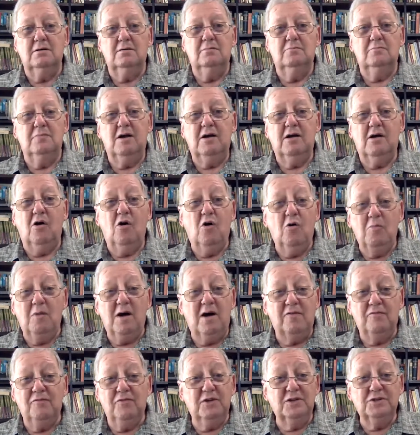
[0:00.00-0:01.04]
All my
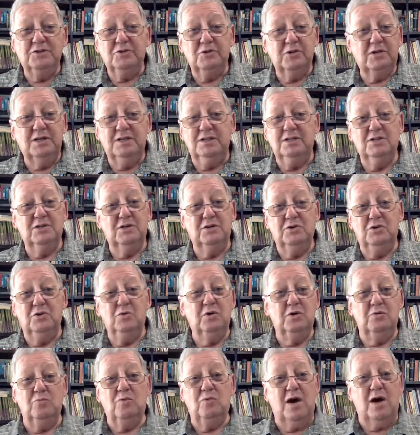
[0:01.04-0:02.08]
friends are getting to do
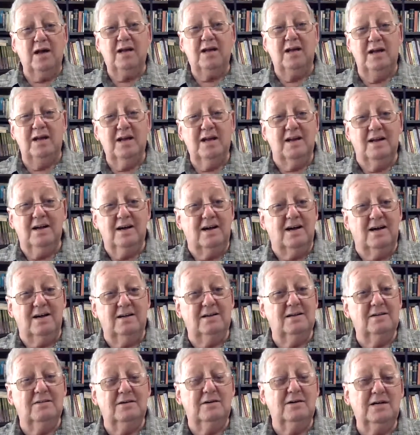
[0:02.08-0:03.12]
it. Why can't I?
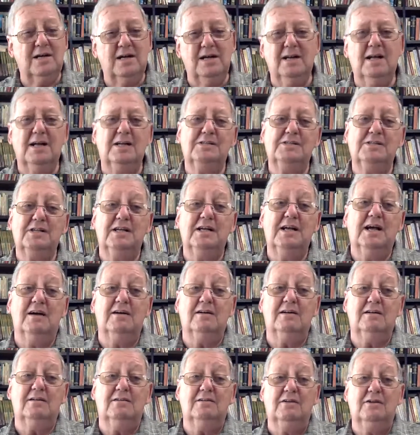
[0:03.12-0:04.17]
Why can't I stay out
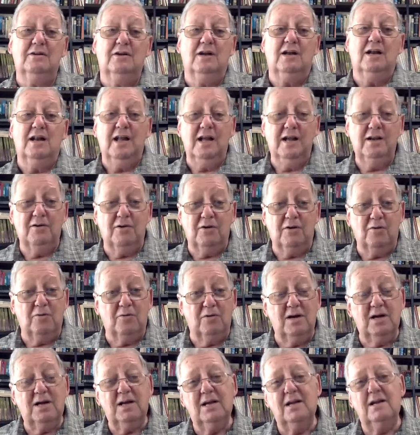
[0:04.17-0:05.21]
a little later?
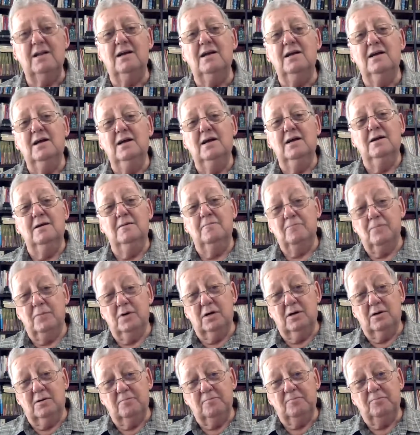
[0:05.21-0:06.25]
Why can't
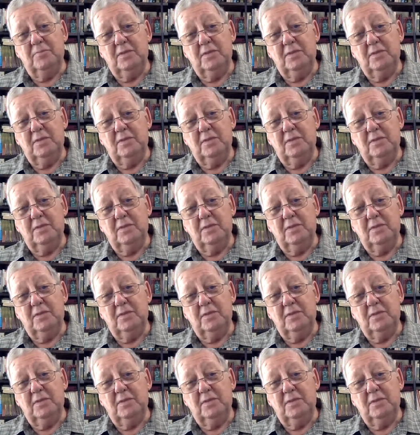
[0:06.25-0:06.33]
I?